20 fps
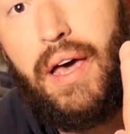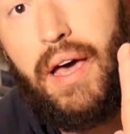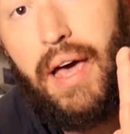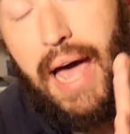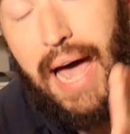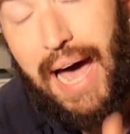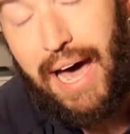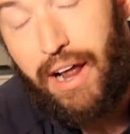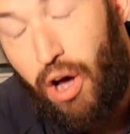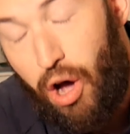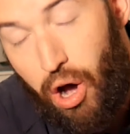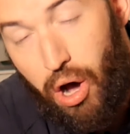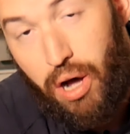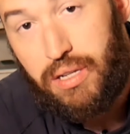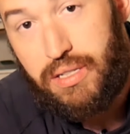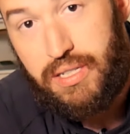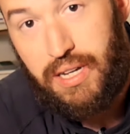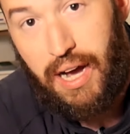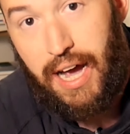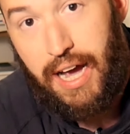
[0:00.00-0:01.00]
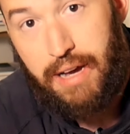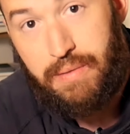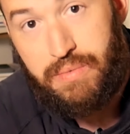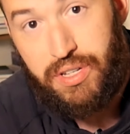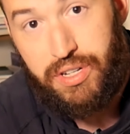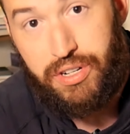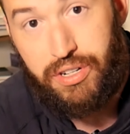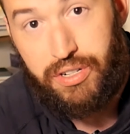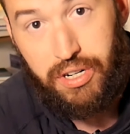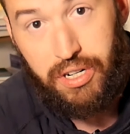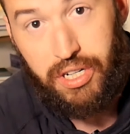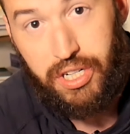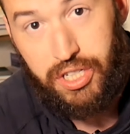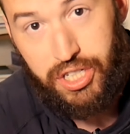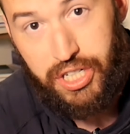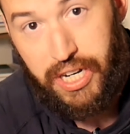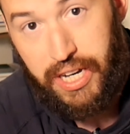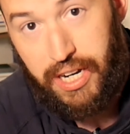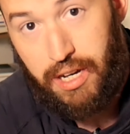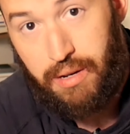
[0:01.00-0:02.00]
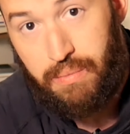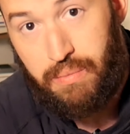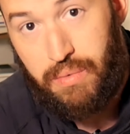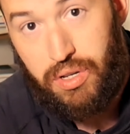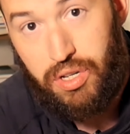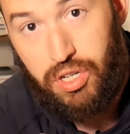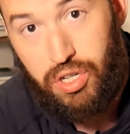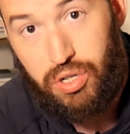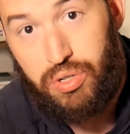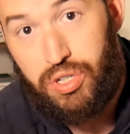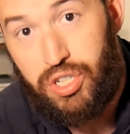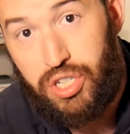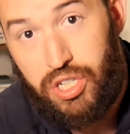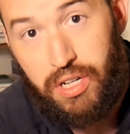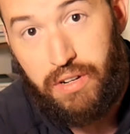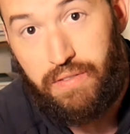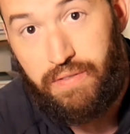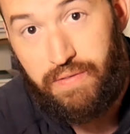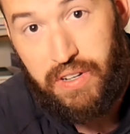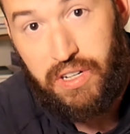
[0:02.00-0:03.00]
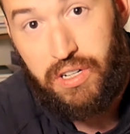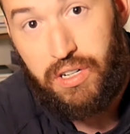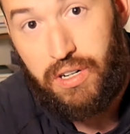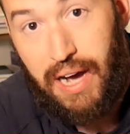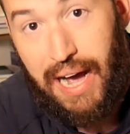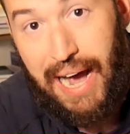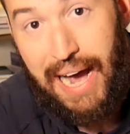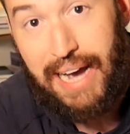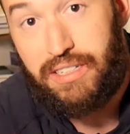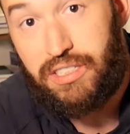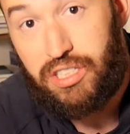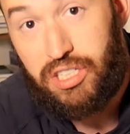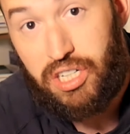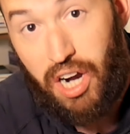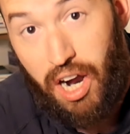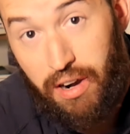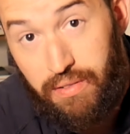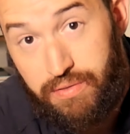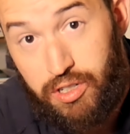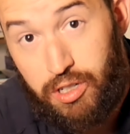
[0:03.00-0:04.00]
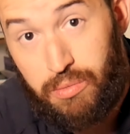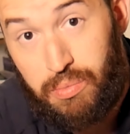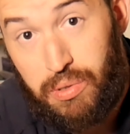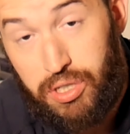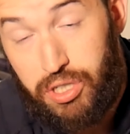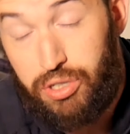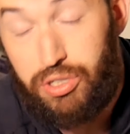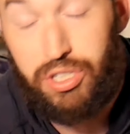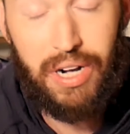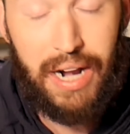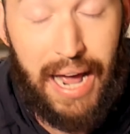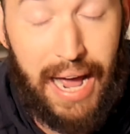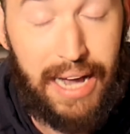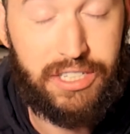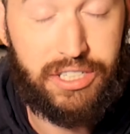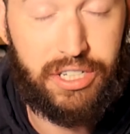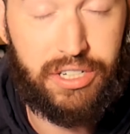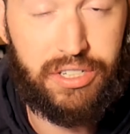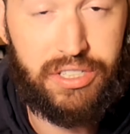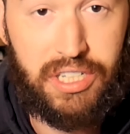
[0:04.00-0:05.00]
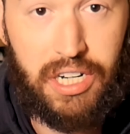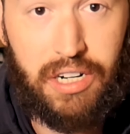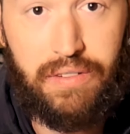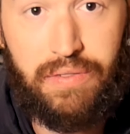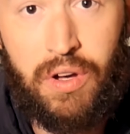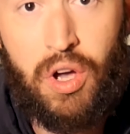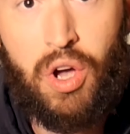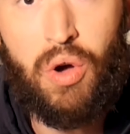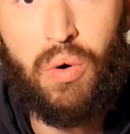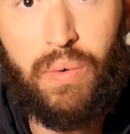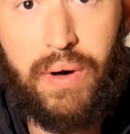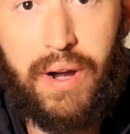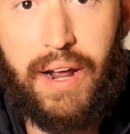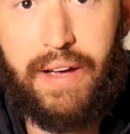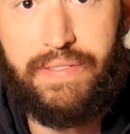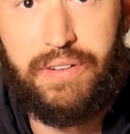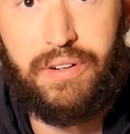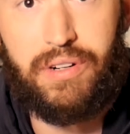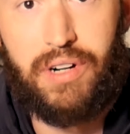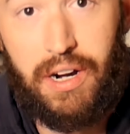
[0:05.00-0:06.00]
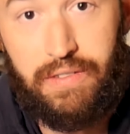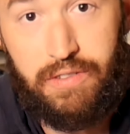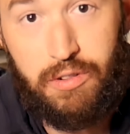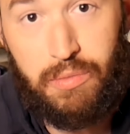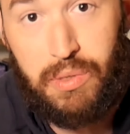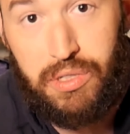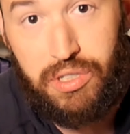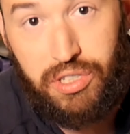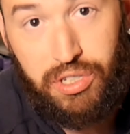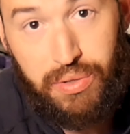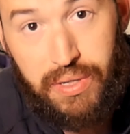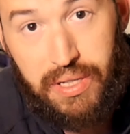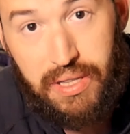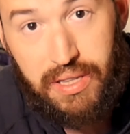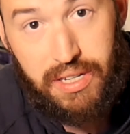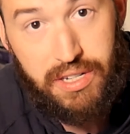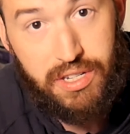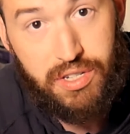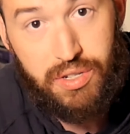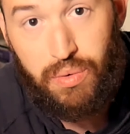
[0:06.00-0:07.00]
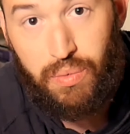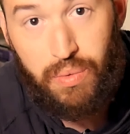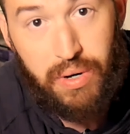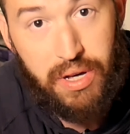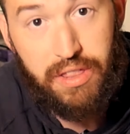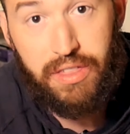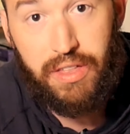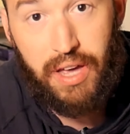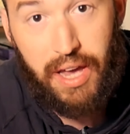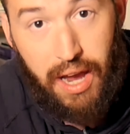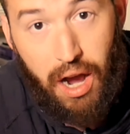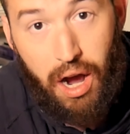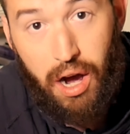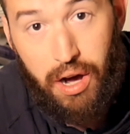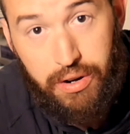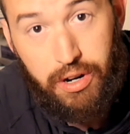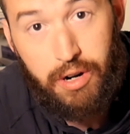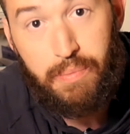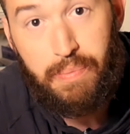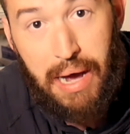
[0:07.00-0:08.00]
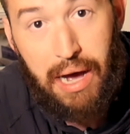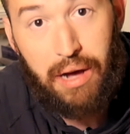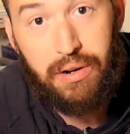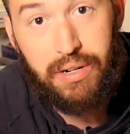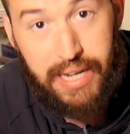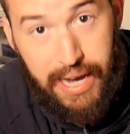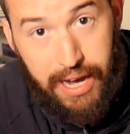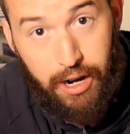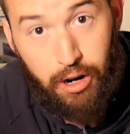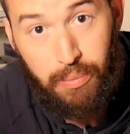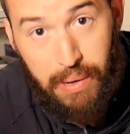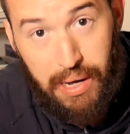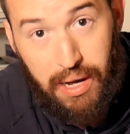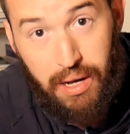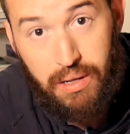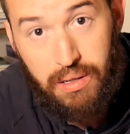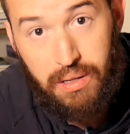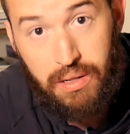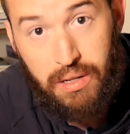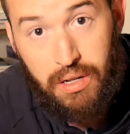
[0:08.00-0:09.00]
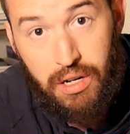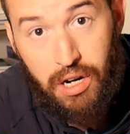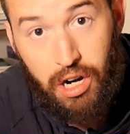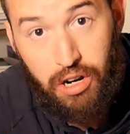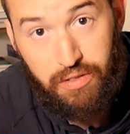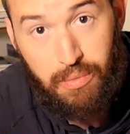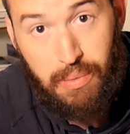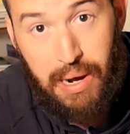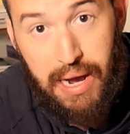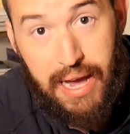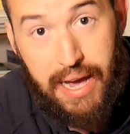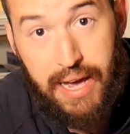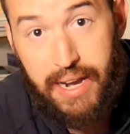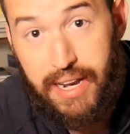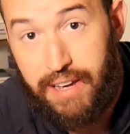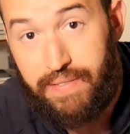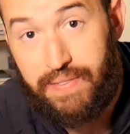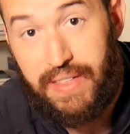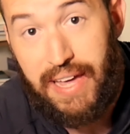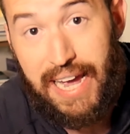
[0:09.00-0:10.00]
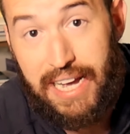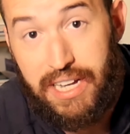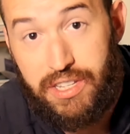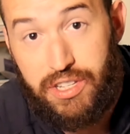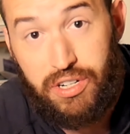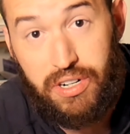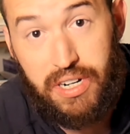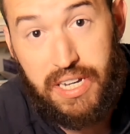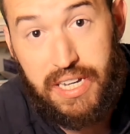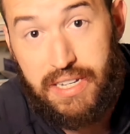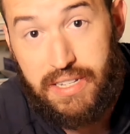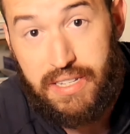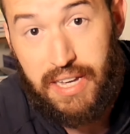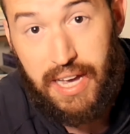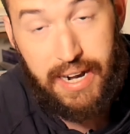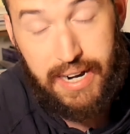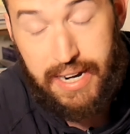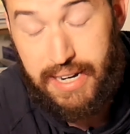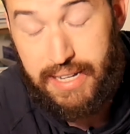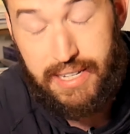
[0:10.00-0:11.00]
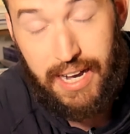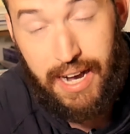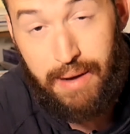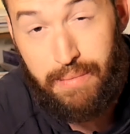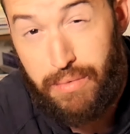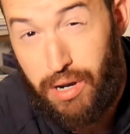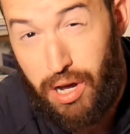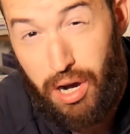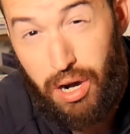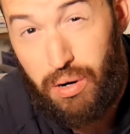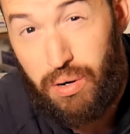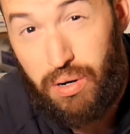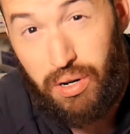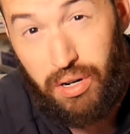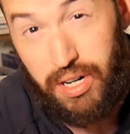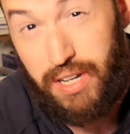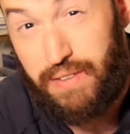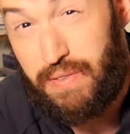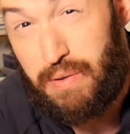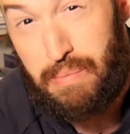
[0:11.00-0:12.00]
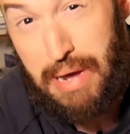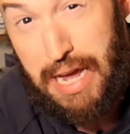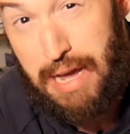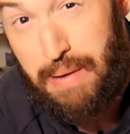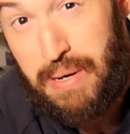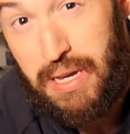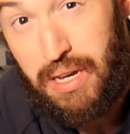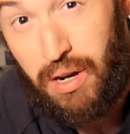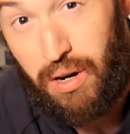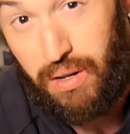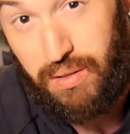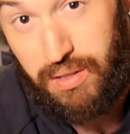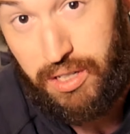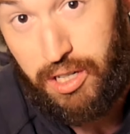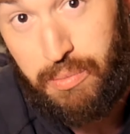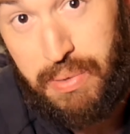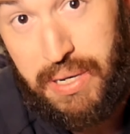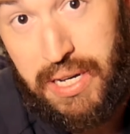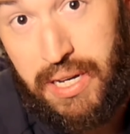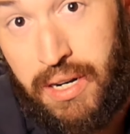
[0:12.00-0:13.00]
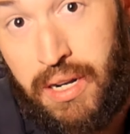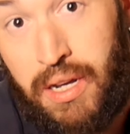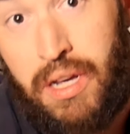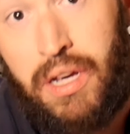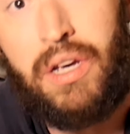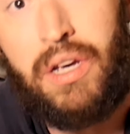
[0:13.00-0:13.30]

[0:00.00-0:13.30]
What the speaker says: At all times in your Turkish get-up, you should feel as comfortable. You should ask yourself, would I feel comfortable doing this with a 100-pound kettlebell over my head? If the answer is at any time no, or even maybe, or a little bit,